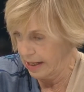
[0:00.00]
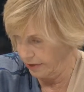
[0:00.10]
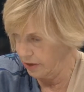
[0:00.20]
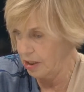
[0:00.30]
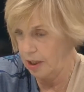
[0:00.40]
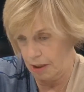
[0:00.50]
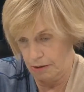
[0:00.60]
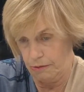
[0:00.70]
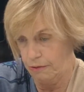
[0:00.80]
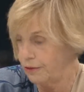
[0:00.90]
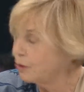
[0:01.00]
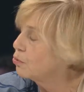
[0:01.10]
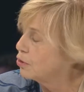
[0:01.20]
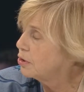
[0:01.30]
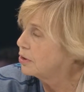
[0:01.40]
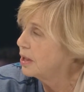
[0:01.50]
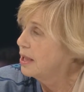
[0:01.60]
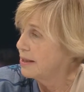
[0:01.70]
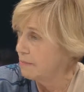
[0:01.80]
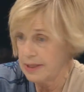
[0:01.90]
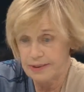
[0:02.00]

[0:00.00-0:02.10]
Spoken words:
even if from time to time,